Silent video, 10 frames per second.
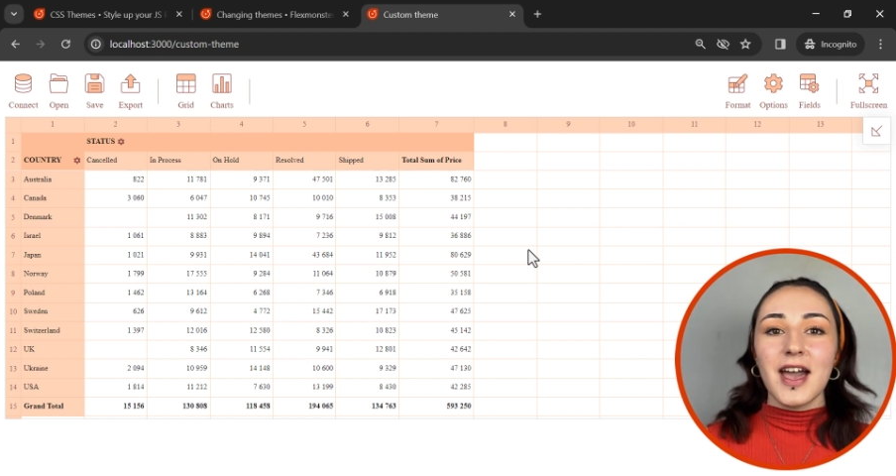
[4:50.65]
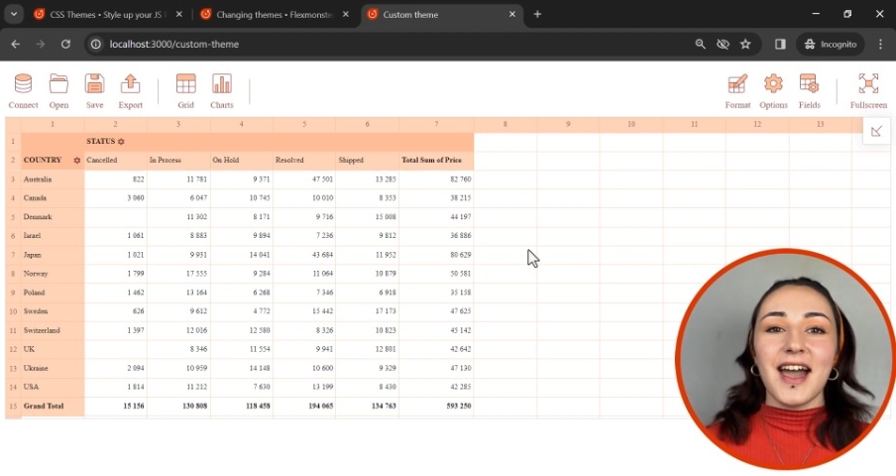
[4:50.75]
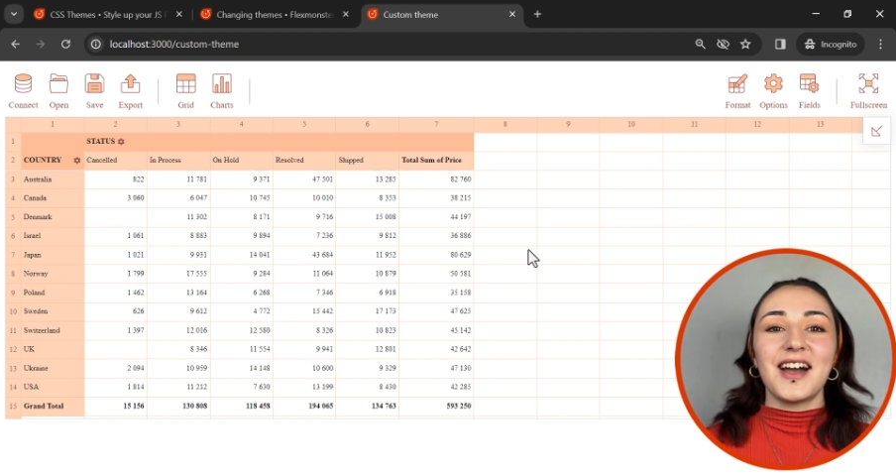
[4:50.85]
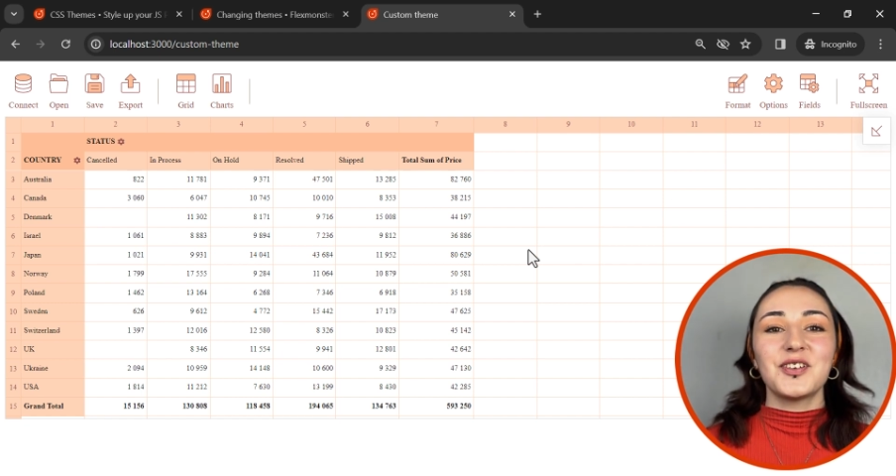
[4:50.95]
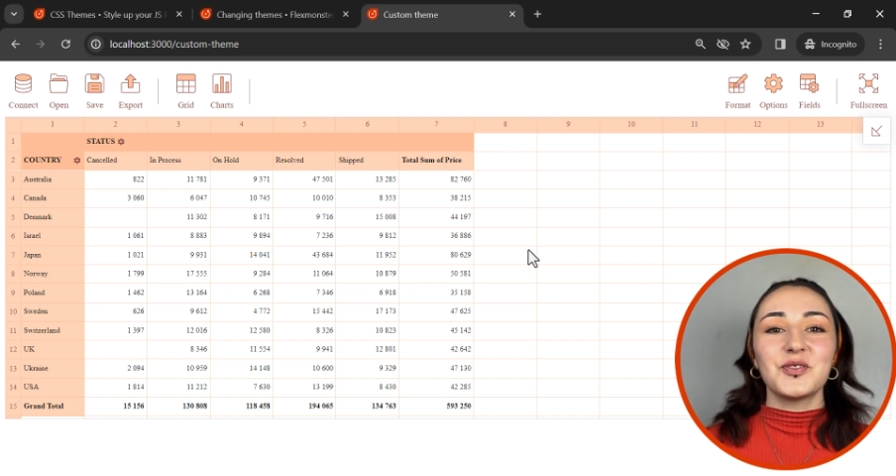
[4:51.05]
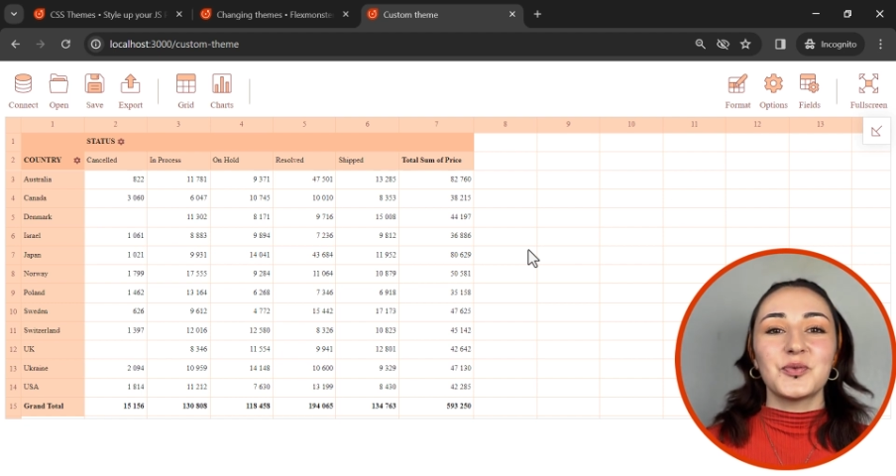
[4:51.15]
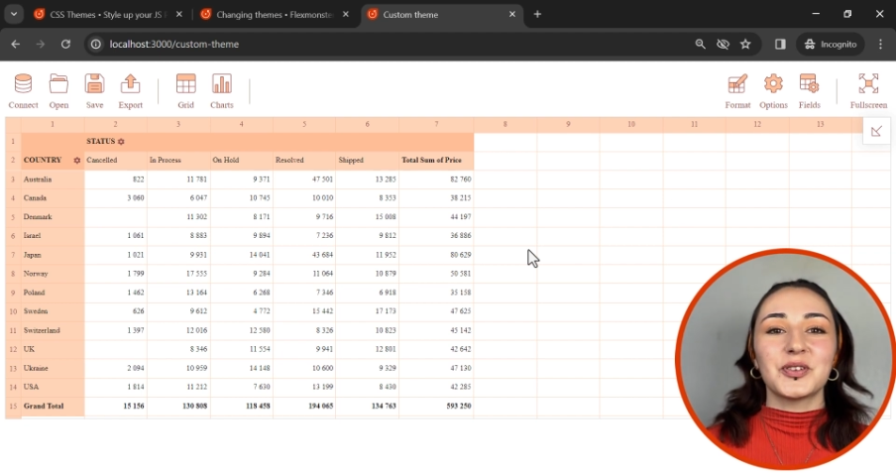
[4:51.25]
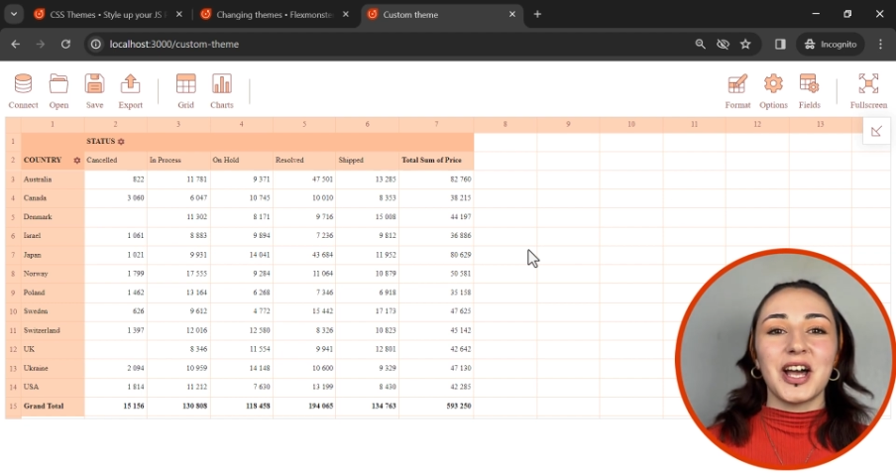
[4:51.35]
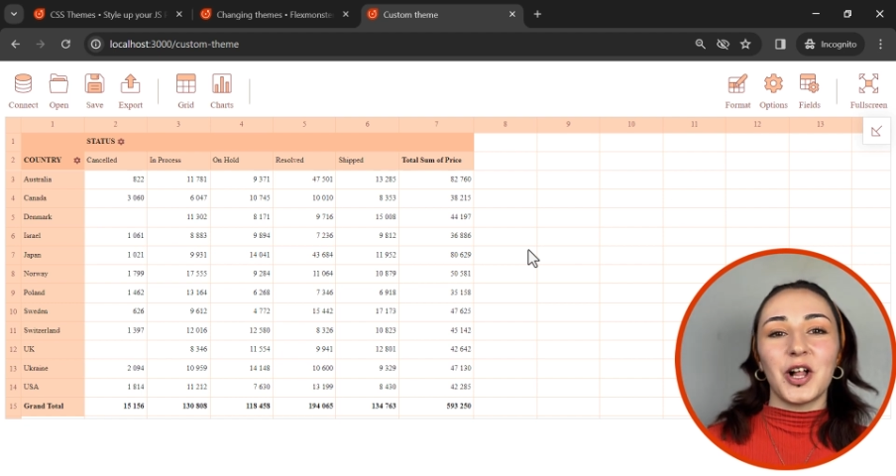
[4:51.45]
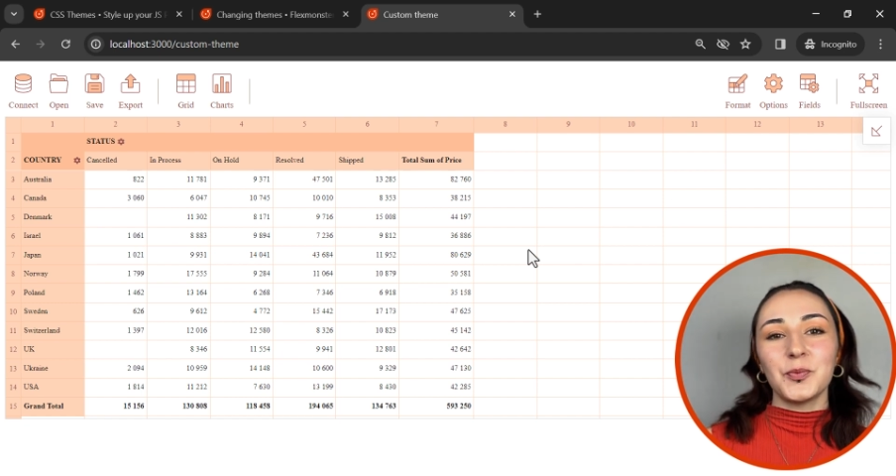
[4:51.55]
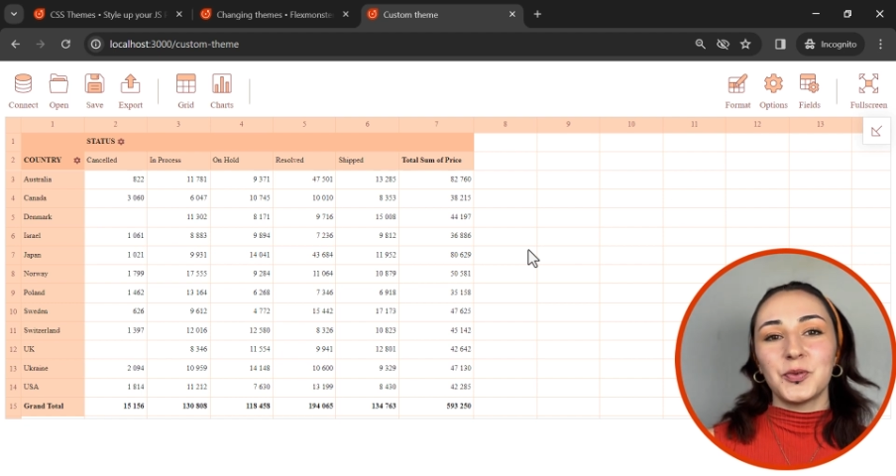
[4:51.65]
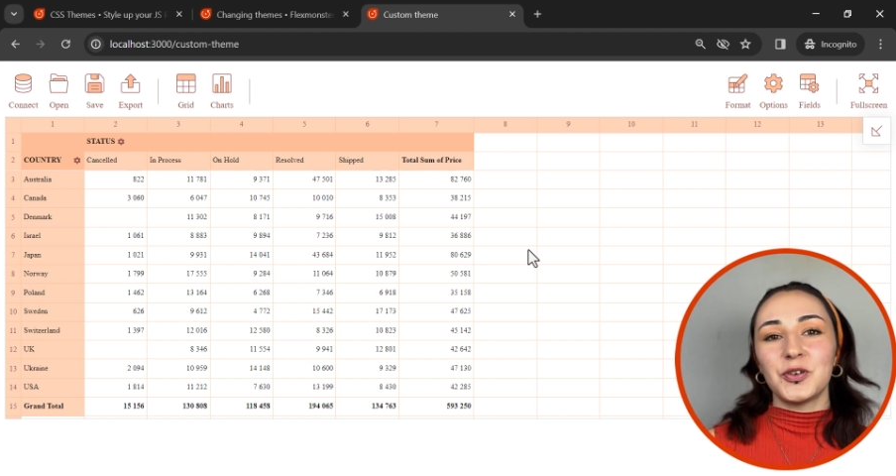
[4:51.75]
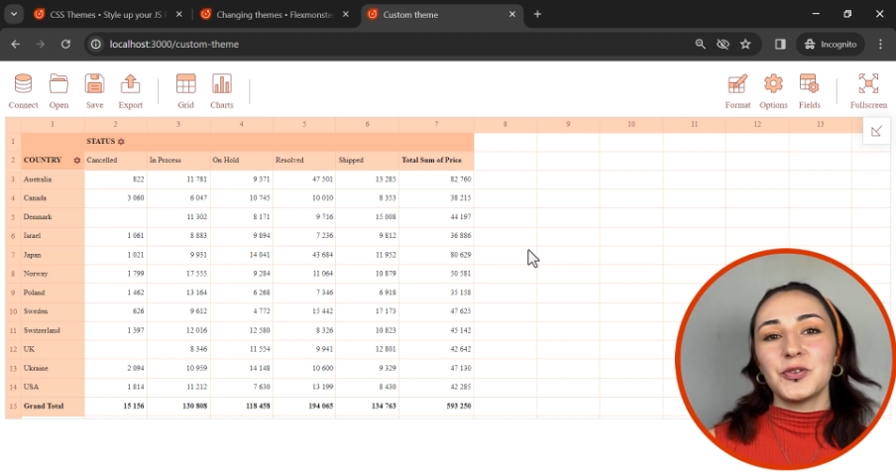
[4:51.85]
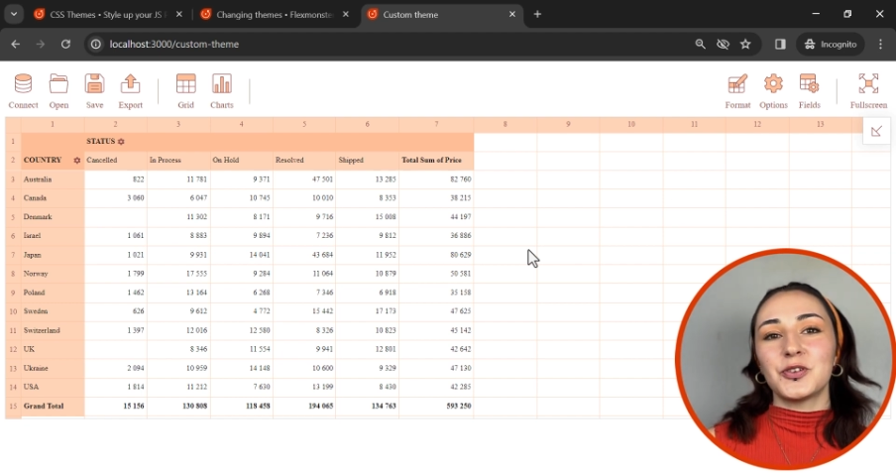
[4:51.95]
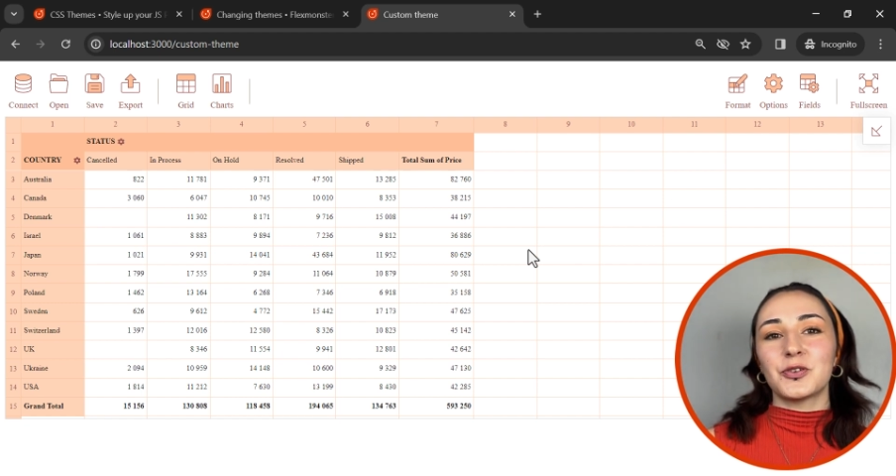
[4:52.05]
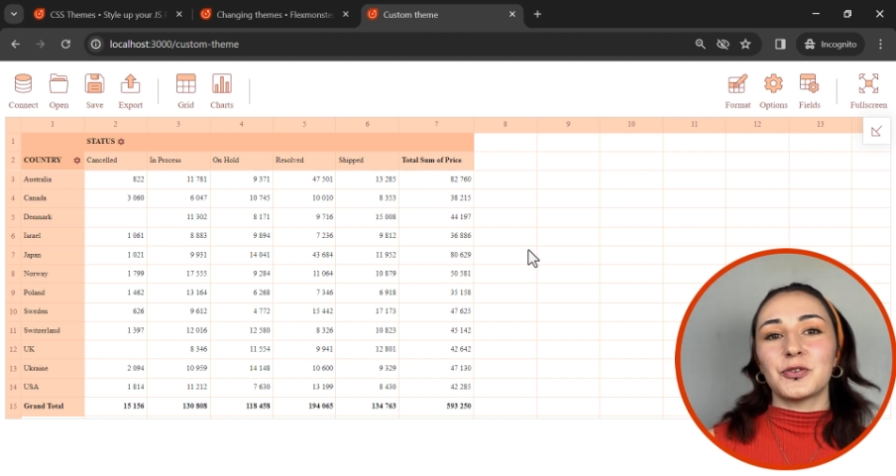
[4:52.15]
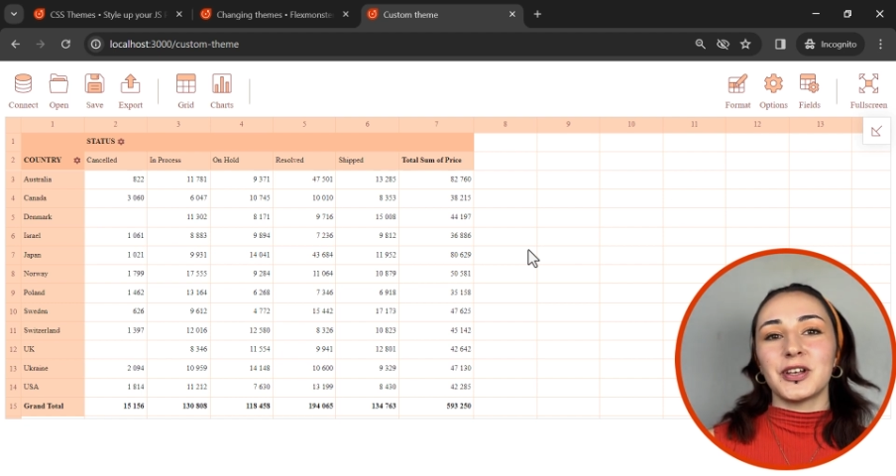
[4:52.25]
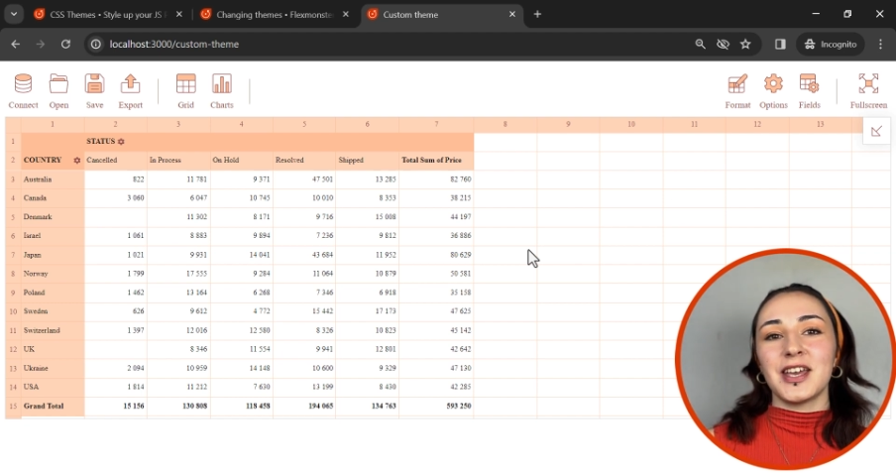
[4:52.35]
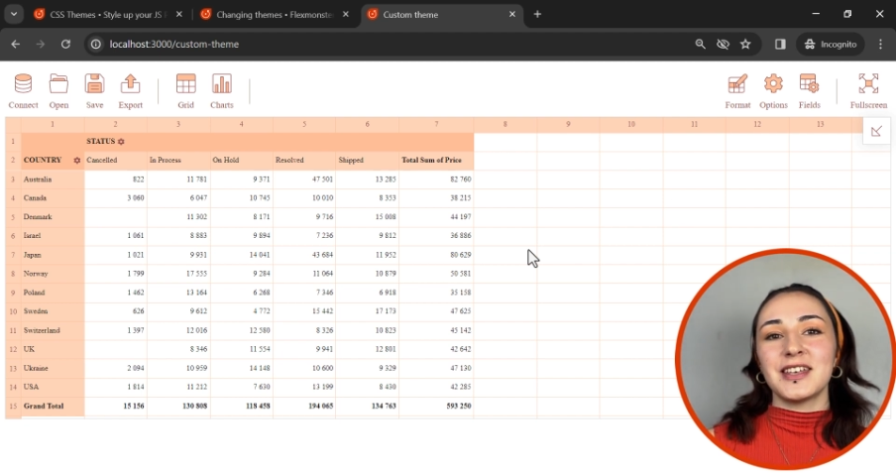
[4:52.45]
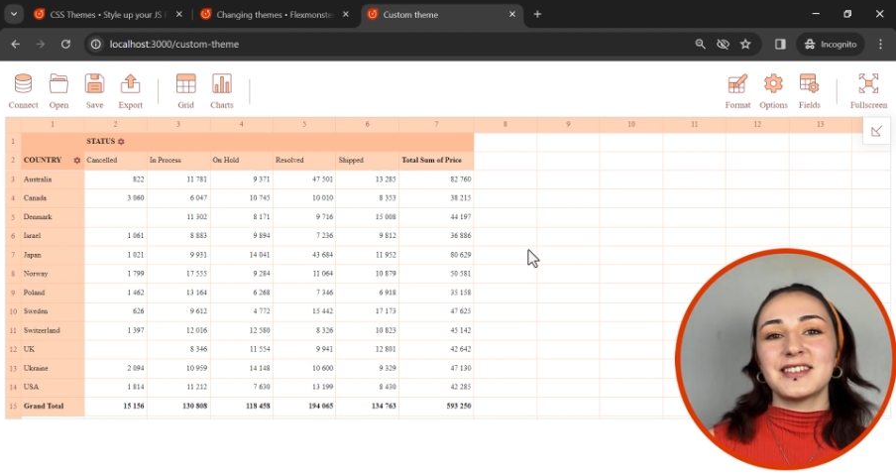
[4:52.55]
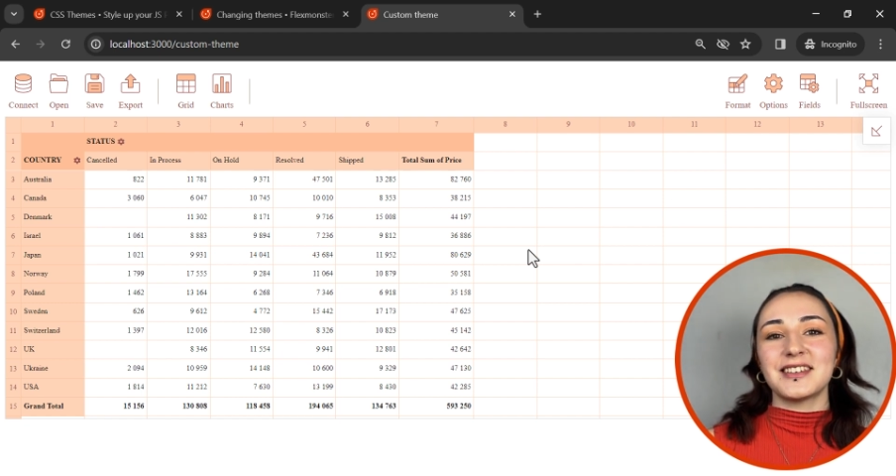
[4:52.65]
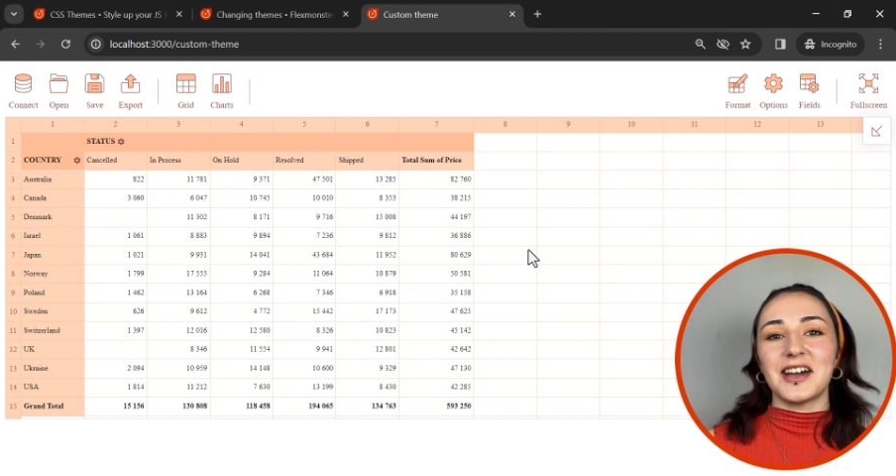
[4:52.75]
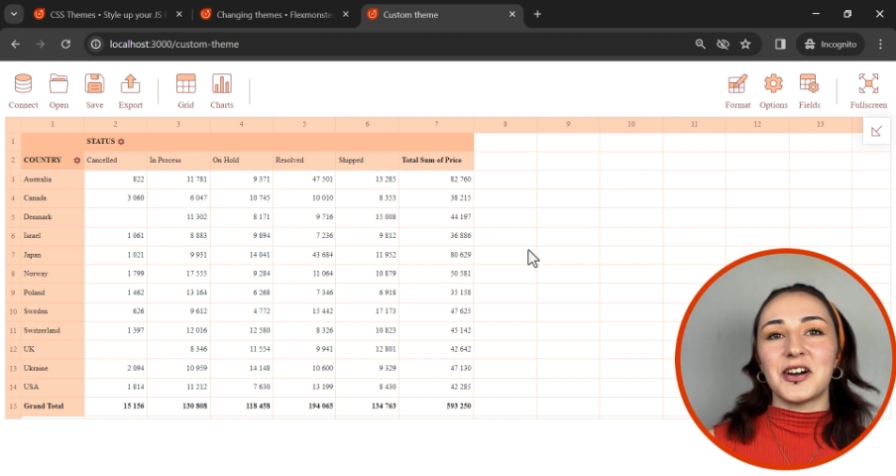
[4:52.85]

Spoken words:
and will help you to create